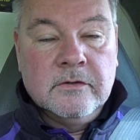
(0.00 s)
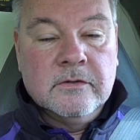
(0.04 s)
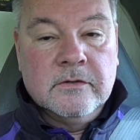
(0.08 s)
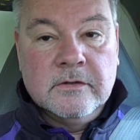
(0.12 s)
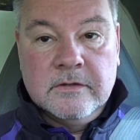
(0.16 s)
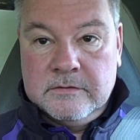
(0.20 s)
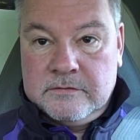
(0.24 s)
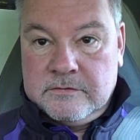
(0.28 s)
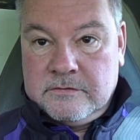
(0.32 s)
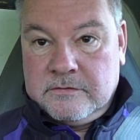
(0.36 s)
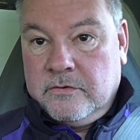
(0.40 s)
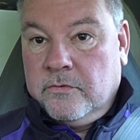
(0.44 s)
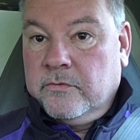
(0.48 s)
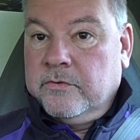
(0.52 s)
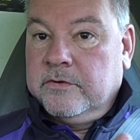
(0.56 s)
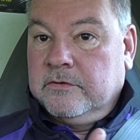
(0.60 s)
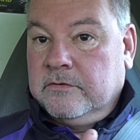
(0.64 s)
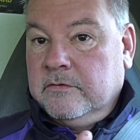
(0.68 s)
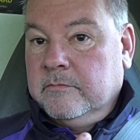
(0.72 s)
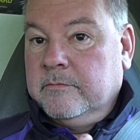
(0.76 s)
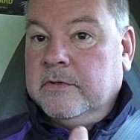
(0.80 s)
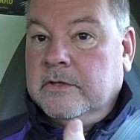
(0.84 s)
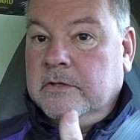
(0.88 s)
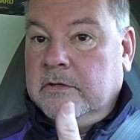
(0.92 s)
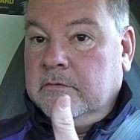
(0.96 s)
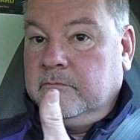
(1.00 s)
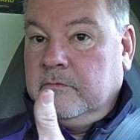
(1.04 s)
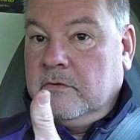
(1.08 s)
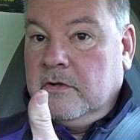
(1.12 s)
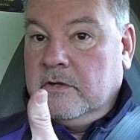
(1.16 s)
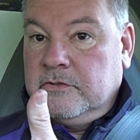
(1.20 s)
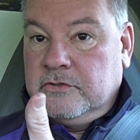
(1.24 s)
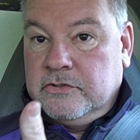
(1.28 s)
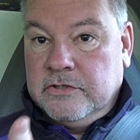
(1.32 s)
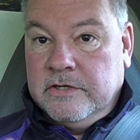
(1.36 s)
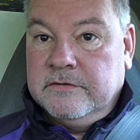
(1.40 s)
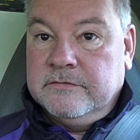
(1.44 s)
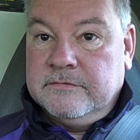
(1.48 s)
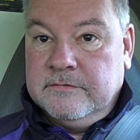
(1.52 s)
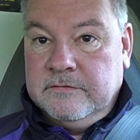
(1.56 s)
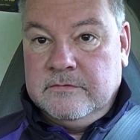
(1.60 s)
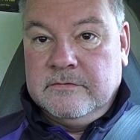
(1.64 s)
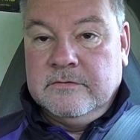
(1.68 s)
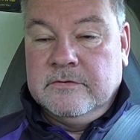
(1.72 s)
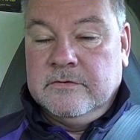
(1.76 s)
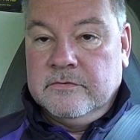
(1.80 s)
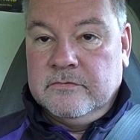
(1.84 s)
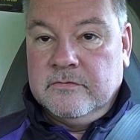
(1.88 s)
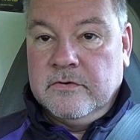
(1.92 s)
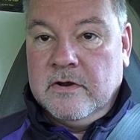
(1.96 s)
It's going to be adjacent
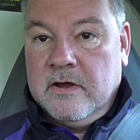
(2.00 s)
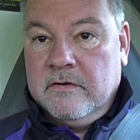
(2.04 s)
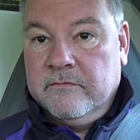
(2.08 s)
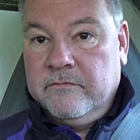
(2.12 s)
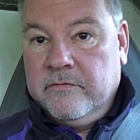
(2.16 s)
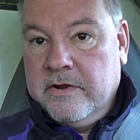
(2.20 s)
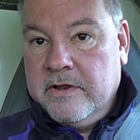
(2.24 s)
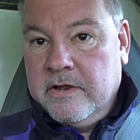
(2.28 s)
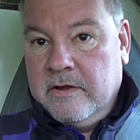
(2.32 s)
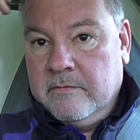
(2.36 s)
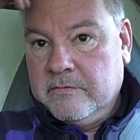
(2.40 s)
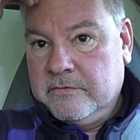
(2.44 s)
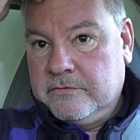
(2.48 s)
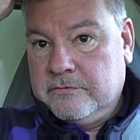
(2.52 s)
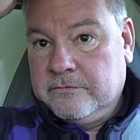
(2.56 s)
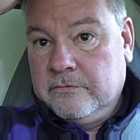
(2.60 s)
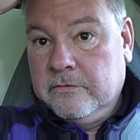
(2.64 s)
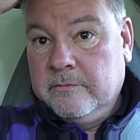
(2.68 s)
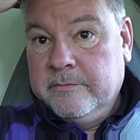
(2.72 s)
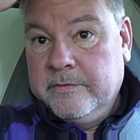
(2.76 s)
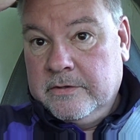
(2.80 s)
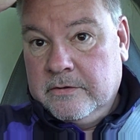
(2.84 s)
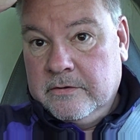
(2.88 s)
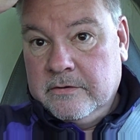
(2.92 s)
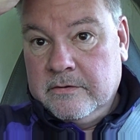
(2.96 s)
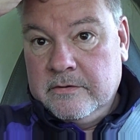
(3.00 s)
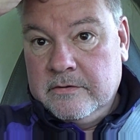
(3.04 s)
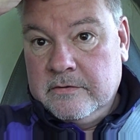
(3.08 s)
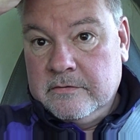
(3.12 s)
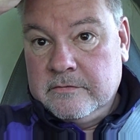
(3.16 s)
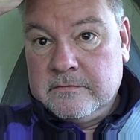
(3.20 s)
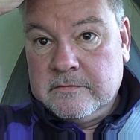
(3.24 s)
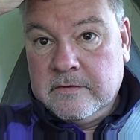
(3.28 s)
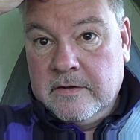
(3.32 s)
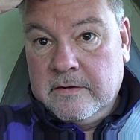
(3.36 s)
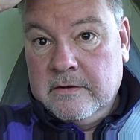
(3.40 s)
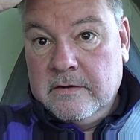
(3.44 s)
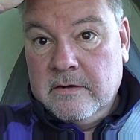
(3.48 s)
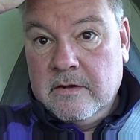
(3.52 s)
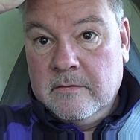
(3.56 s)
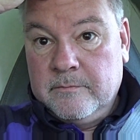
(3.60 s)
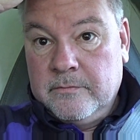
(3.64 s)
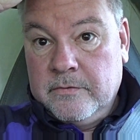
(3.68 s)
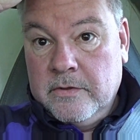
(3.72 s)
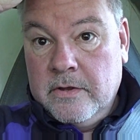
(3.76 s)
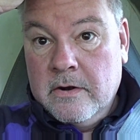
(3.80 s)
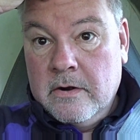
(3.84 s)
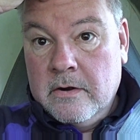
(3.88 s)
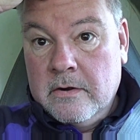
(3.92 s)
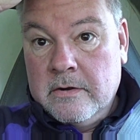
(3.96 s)
to the driveway. I'm assuming you're going to set it
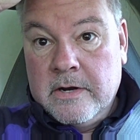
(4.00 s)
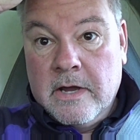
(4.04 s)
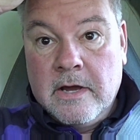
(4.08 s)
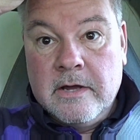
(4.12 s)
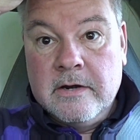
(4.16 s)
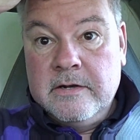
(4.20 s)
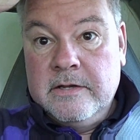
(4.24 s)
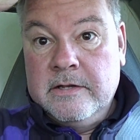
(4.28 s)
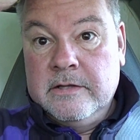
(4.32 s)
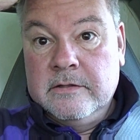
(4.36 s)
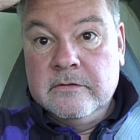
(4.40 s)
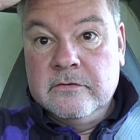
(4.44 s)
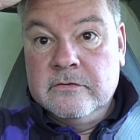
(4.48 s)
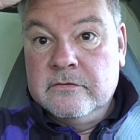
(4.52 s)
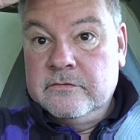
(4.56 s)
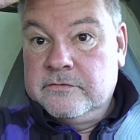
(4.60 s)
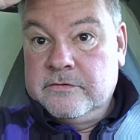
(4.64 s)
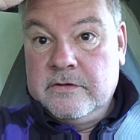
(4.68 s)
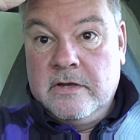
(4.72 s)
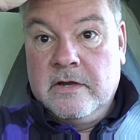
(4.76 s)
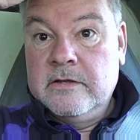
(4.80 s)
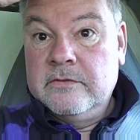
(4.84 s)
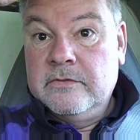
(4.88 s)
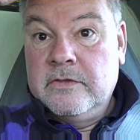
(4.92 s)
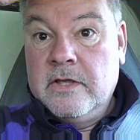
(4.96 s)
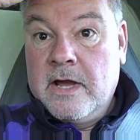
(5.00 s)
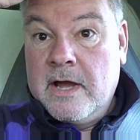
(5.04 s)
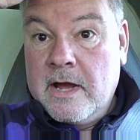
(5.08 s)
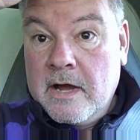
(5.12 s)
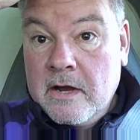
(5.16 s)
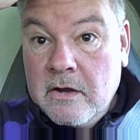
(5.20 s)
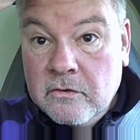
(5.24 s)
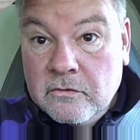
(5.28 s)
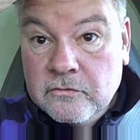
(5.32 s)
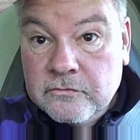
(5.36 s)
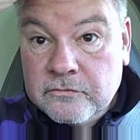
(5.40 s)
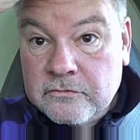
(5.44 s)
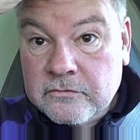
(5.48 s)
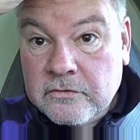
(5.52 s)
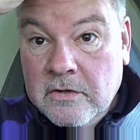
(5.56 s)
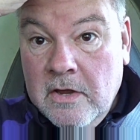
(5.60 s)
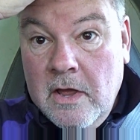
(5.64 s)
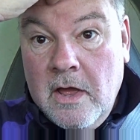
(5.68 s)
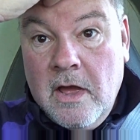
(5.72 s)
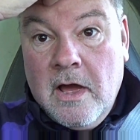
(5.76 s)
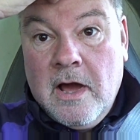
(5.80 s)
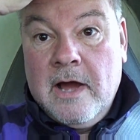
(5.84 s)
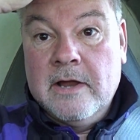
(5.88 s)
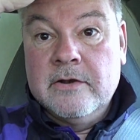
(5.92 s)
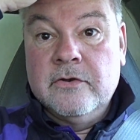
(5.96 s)
up there, not inside the house.
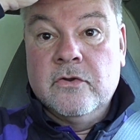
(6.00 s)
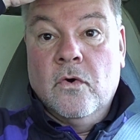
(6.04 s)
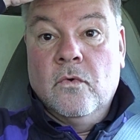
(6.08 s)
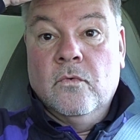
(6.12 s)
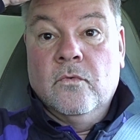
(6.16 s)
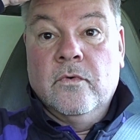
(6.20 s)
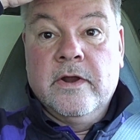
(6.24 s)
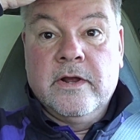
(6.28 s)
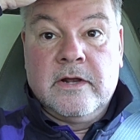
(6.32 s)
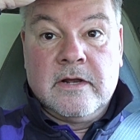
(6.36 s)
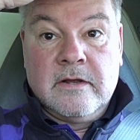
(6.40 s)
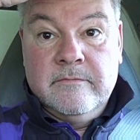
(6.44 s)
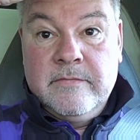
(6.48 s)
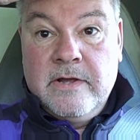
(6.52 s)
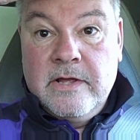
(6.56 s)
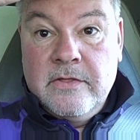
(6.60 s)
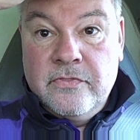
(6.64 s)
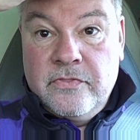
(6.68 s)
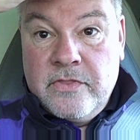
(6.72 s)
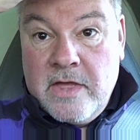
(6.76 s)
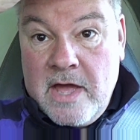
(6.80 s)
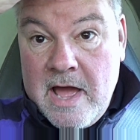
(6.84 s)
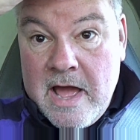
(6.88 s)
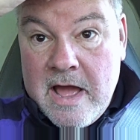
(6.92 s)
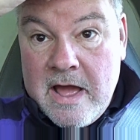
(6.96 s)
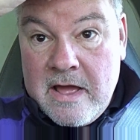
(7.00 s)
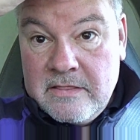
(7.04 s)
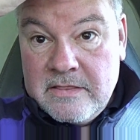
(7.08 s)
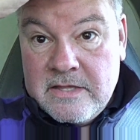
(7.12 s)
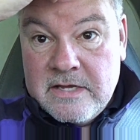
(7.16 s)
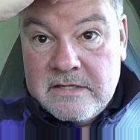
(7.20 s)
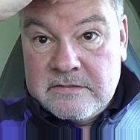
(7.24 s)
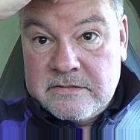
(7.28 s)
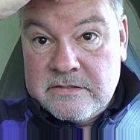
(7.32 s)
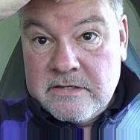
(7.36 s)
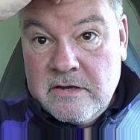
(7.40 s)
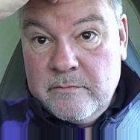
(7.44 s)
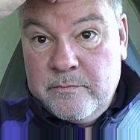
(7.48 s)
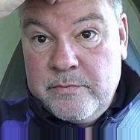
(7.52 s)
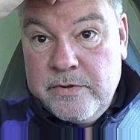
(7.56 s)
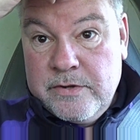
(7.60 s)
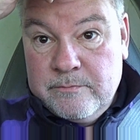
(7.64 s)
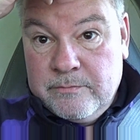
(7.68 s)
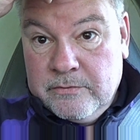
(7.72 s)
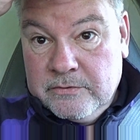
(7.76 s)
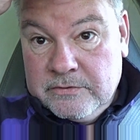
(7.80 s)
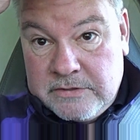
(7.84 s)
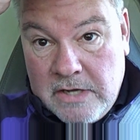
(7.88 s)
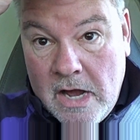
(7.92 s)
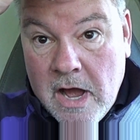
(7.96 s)
I don't recommend that. That's how
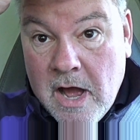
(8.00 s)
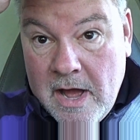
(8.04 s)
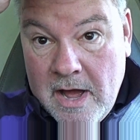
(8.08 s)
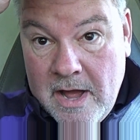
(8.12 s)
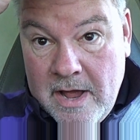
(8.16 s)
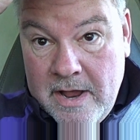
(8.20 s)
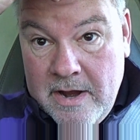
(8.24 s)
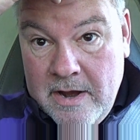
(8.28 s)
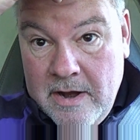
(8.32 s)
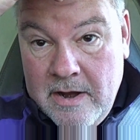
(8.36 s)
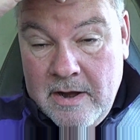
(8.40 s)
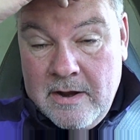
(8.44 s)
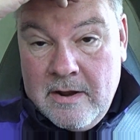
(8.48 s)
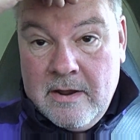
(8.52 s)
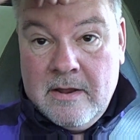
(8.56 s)
people die."